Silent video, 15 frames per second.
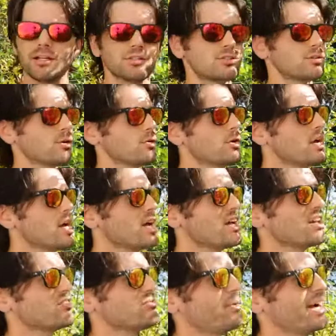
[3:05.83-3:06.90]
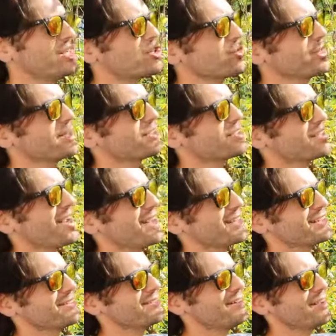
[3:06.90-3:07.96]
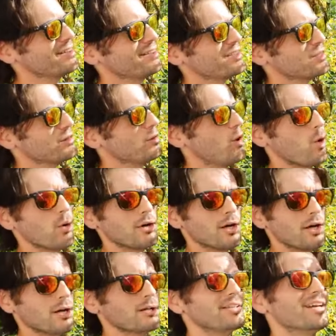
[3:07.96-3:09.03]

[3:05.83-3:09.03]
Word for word: And so if my tree has got a lot of these low uh,